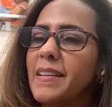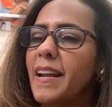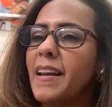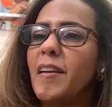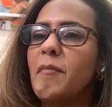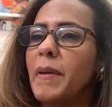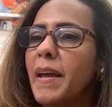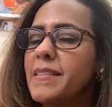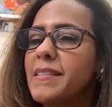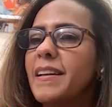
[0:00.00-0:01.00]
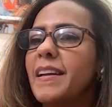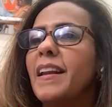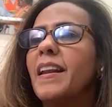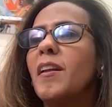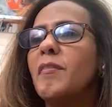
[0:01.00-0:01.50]
and a lot of blessing and
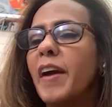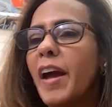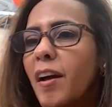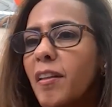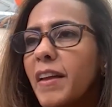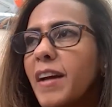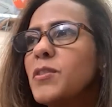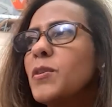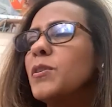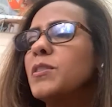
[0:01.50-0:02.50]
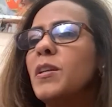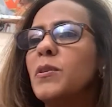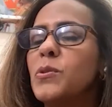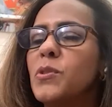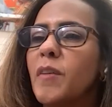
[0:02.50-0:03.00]
a lot of health as you continue
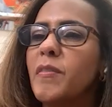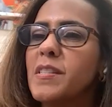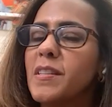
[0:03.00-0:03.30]
to serve this